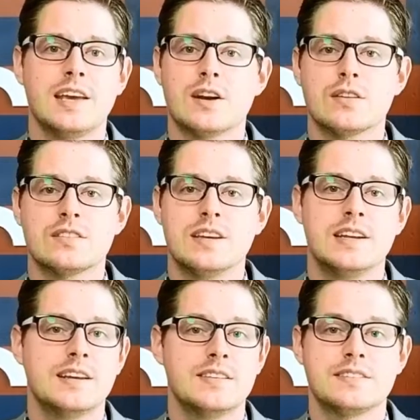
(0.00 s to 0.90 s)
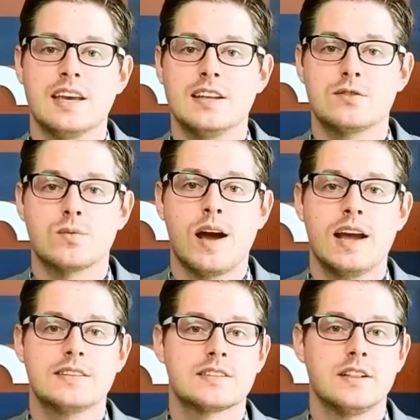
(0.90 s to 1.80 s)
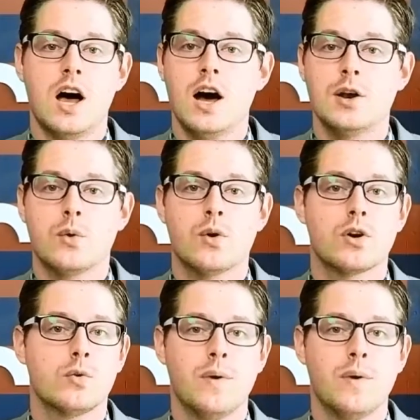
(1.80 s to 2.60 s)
inner city, states' rights, law and order,